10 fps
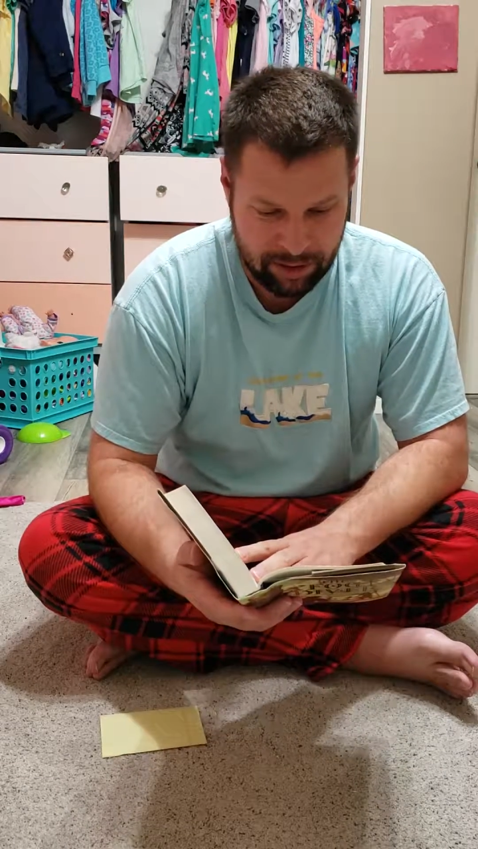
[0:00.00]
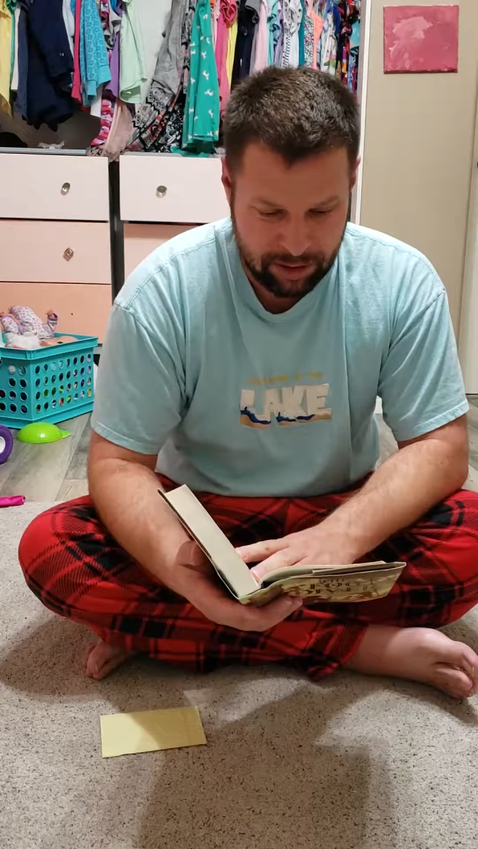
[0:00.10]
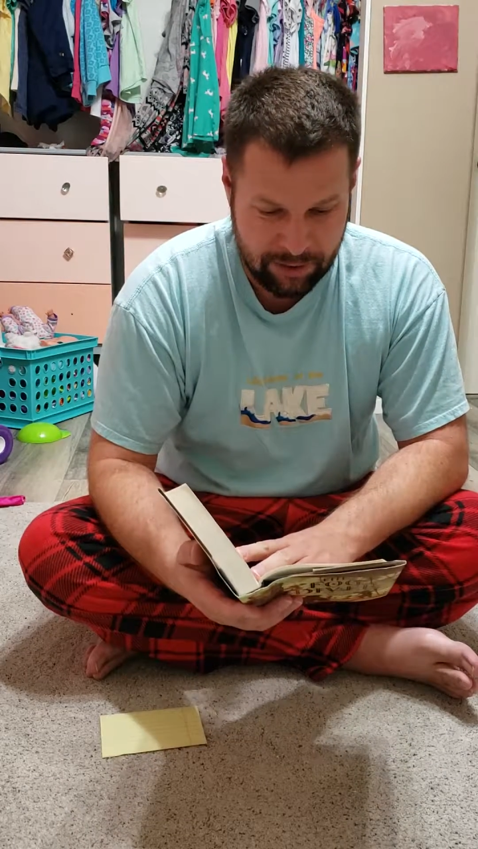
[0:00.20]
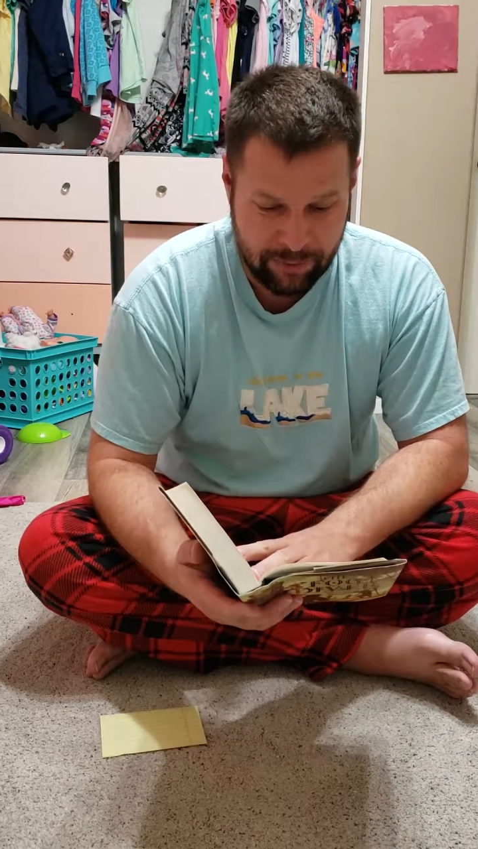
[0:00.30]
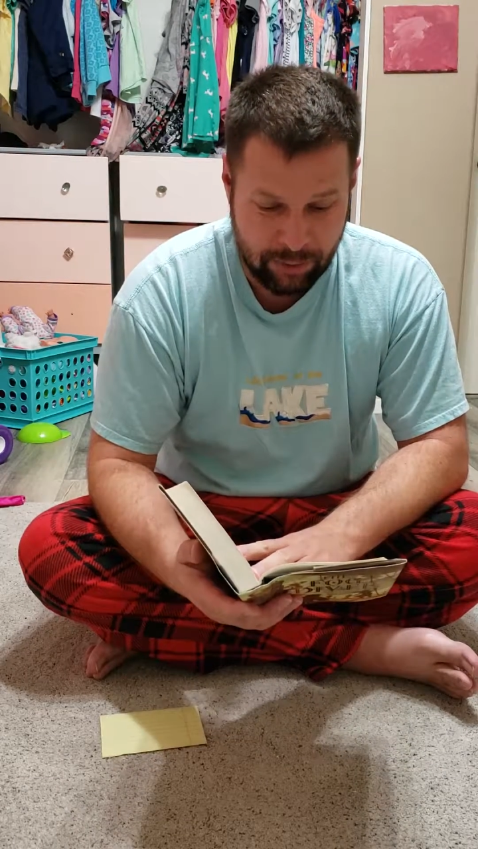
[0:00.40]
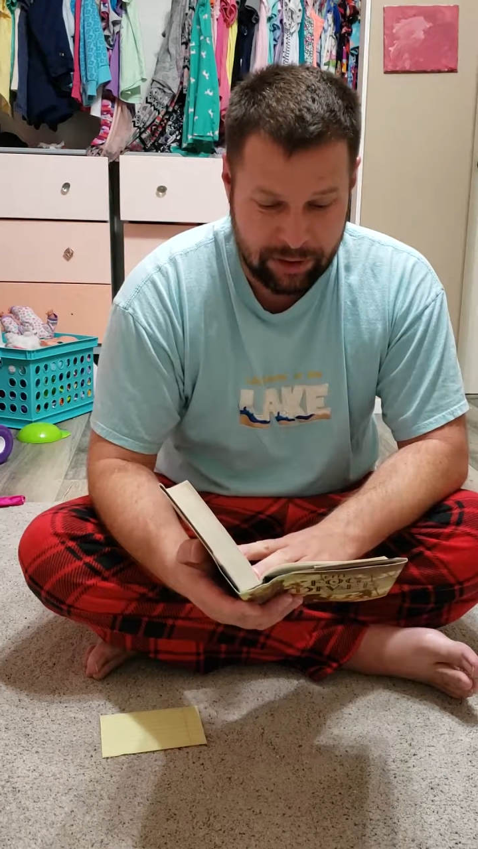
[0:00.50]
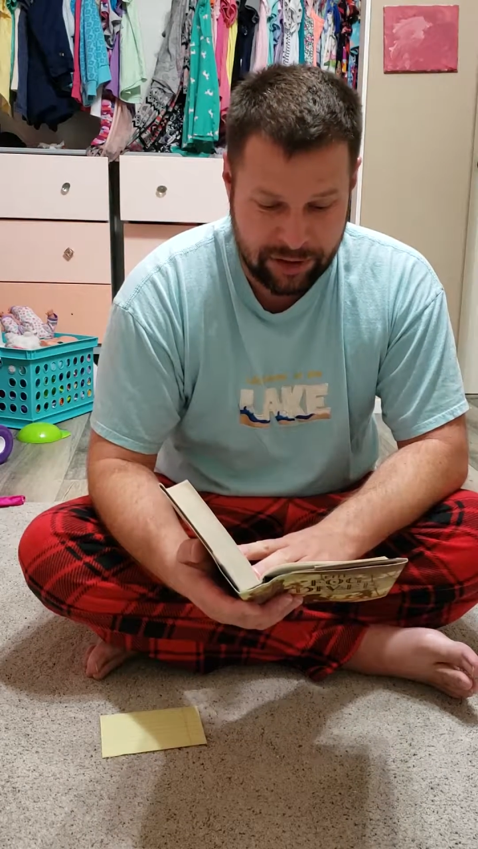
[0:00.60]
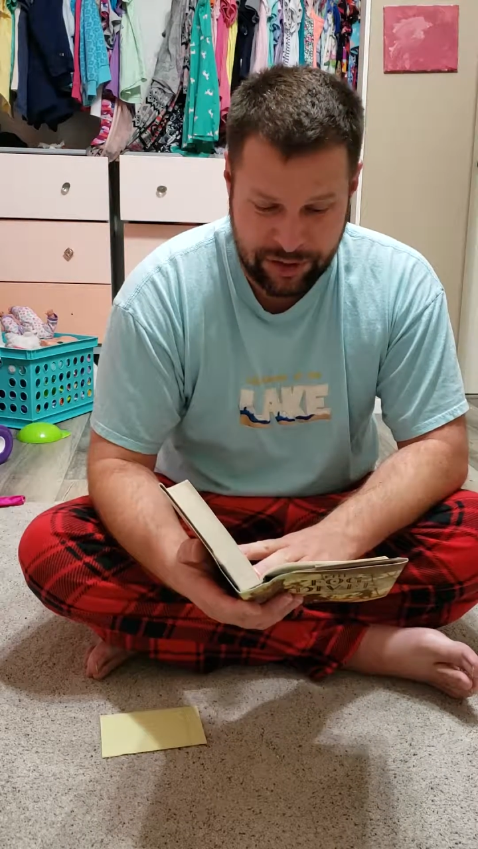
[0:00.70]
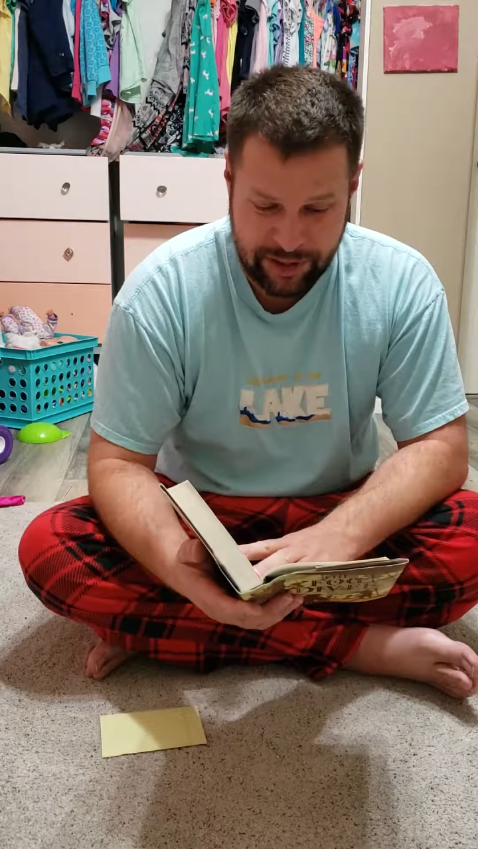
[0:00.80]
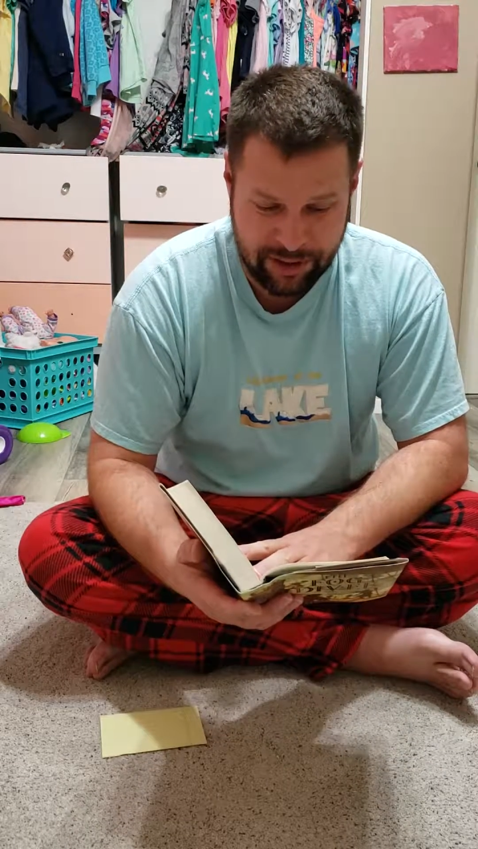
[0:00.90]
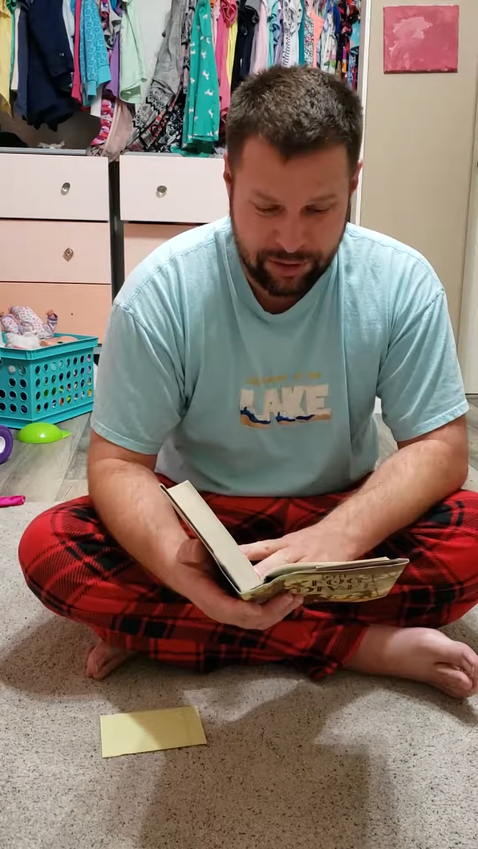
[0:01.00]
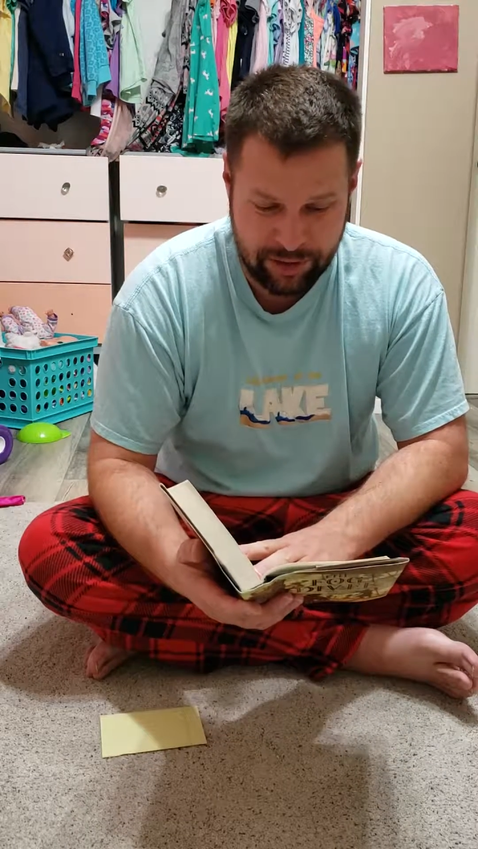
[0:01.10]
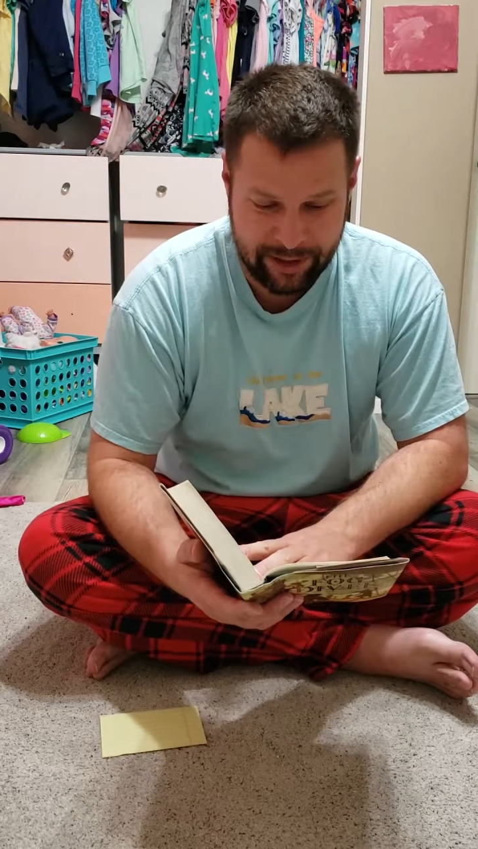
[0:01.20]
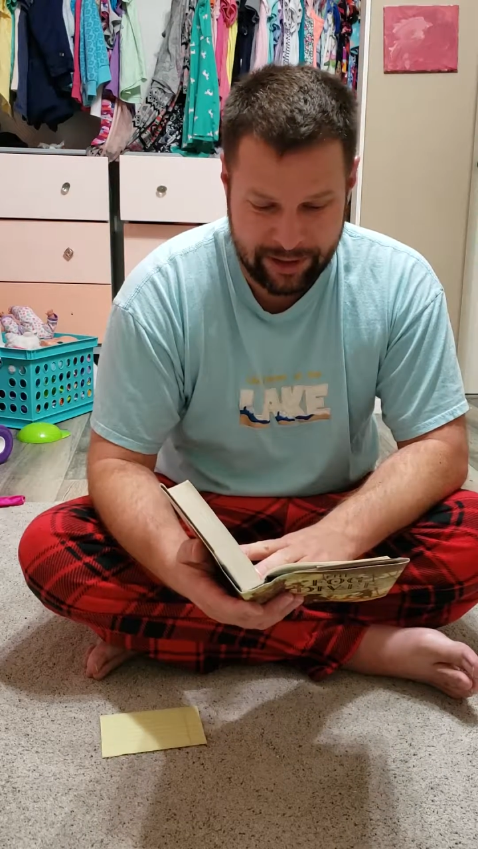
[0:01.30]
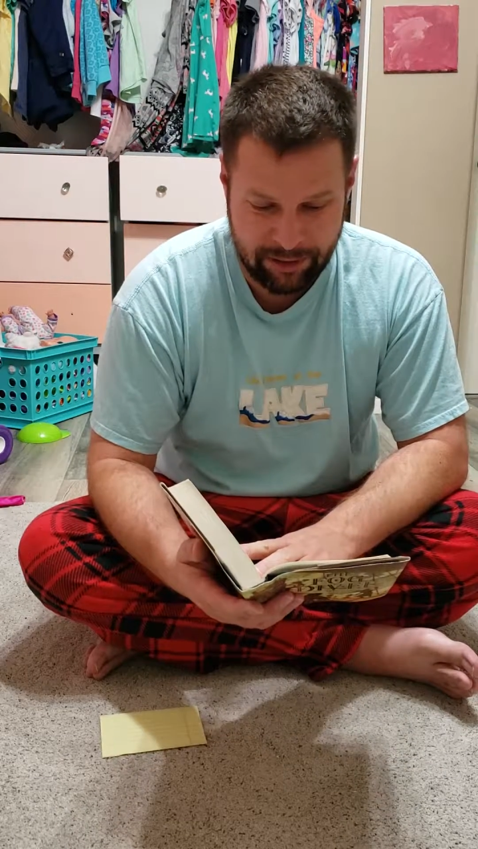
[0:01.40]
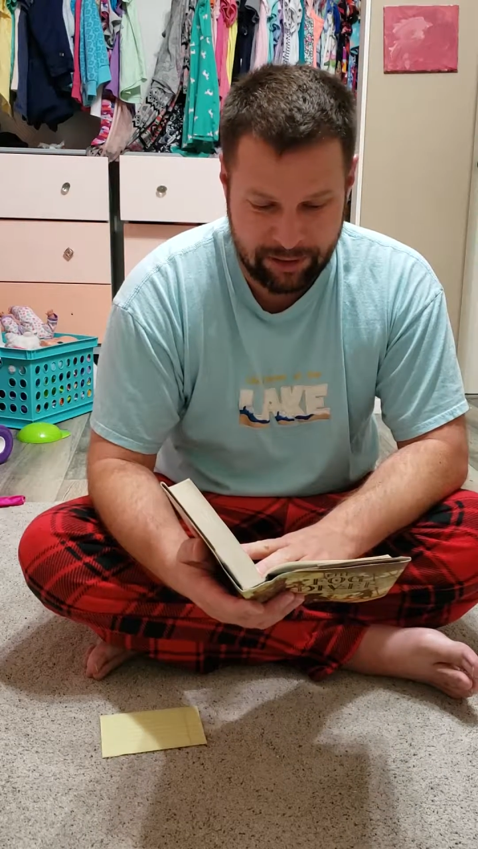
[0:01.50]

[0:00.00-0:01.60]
Of course Jess couldn't kill